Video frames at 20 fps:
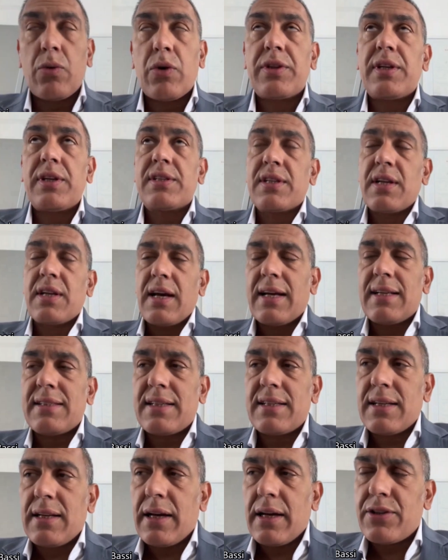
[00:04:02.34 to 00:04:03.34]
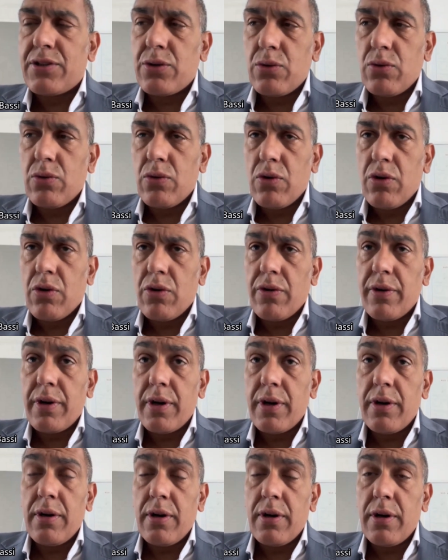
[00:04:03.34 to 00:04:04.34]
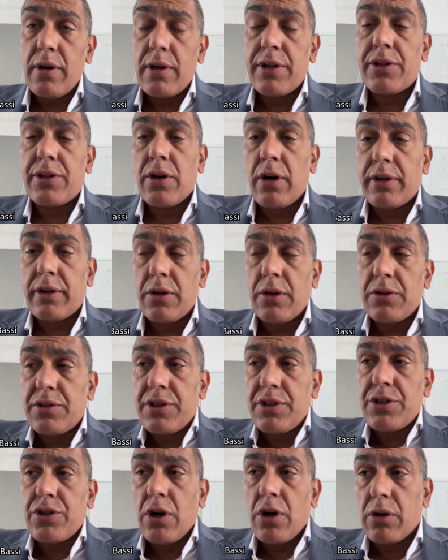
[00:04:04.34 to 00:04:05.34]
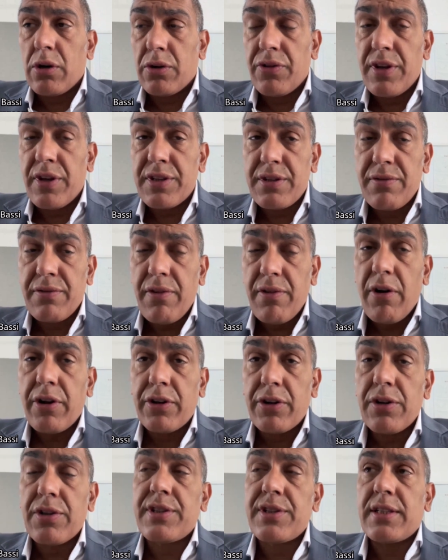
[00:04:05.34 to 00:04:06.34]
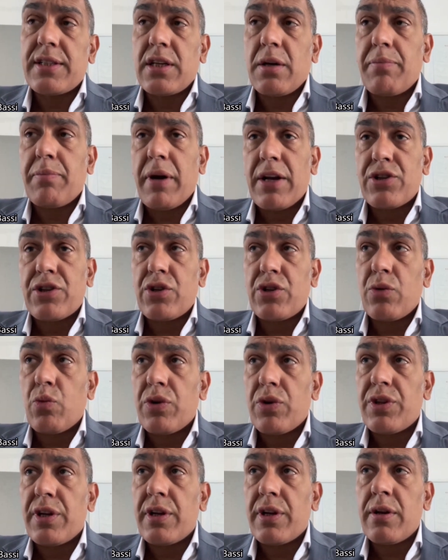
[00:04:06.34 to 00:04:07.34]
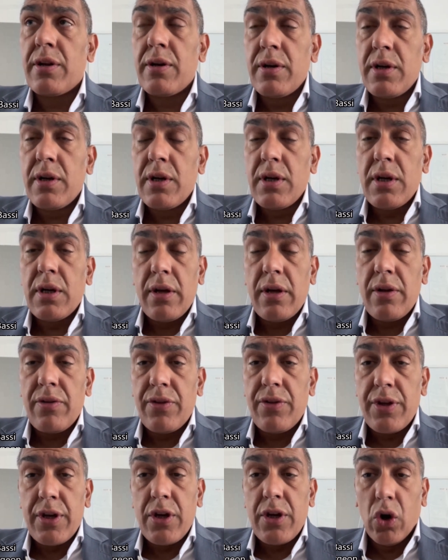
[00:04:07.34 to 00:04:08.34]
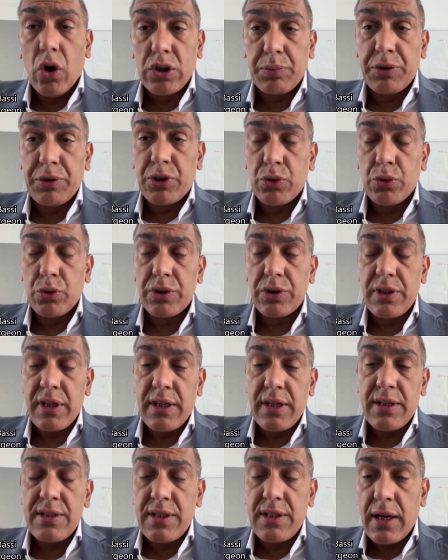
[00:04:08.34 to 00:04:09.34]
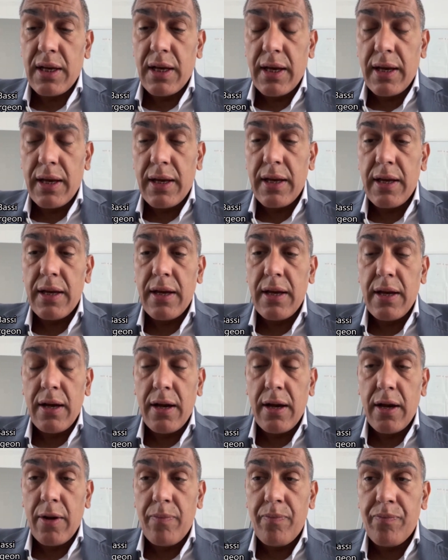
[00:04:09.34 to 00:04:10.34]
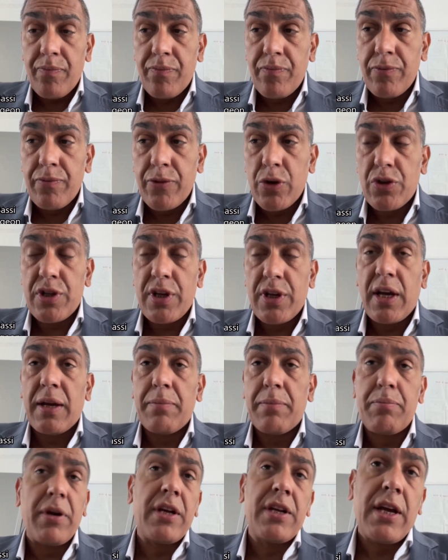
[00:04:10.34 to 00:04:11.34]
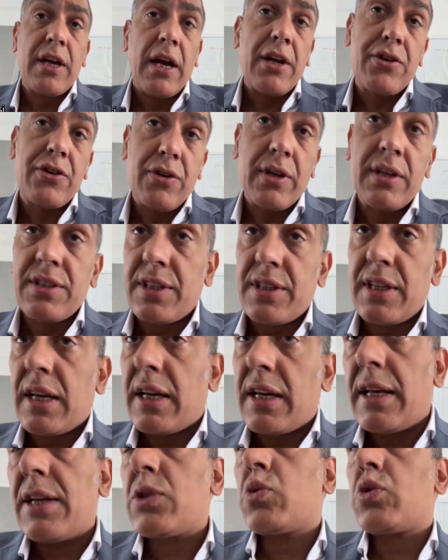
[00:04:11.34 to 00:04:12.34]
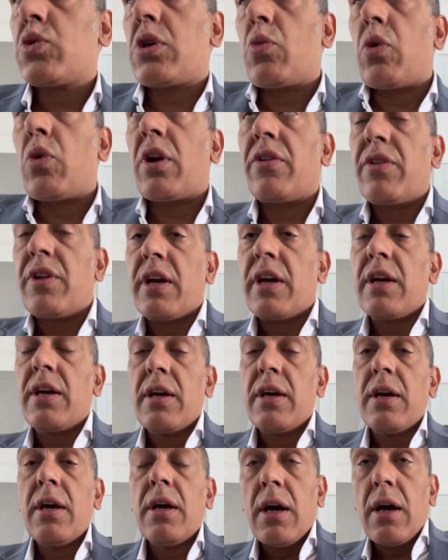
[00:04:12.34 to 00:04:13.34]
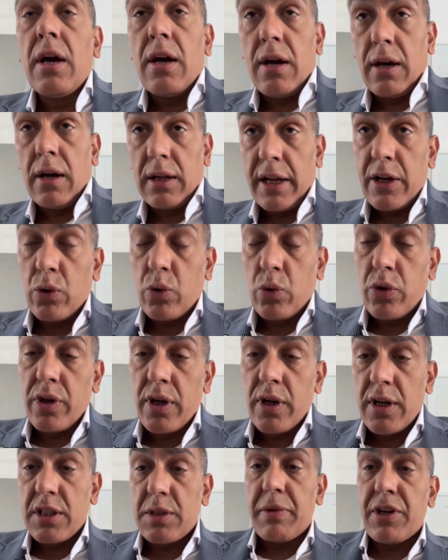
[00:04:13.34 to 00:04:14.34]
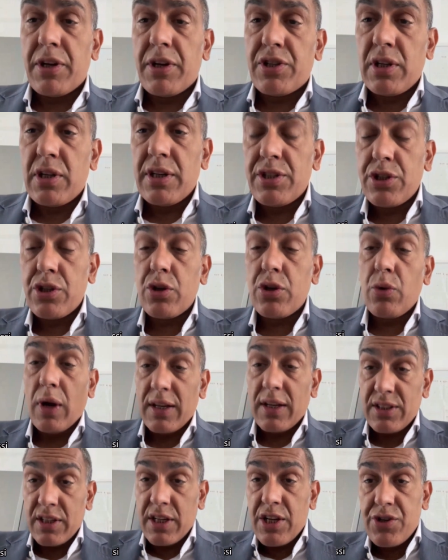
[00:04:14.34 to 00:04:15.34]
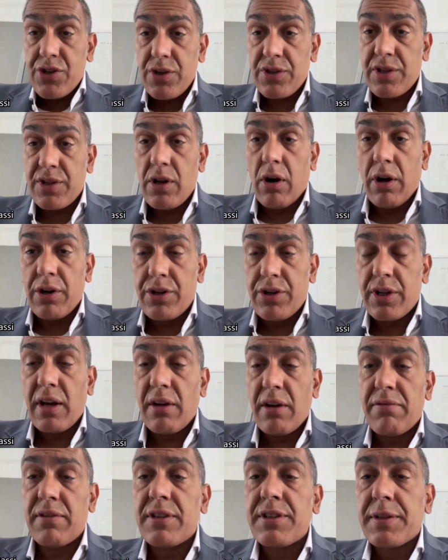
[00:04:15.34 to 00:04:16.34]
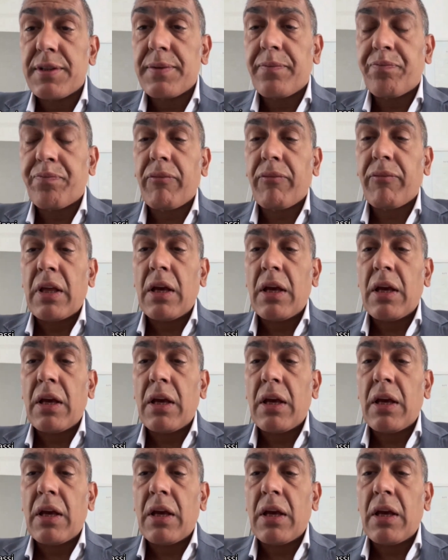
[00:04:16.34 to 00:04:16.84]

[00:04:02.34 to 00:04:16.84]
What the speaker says: So when there's an antenatal or early diagnosis in childhood, there's a very good setup actually within the hospitals. There's usually a paediatric CNS, so one of the clinical nurse specialists who has an interest in hydrocephalus,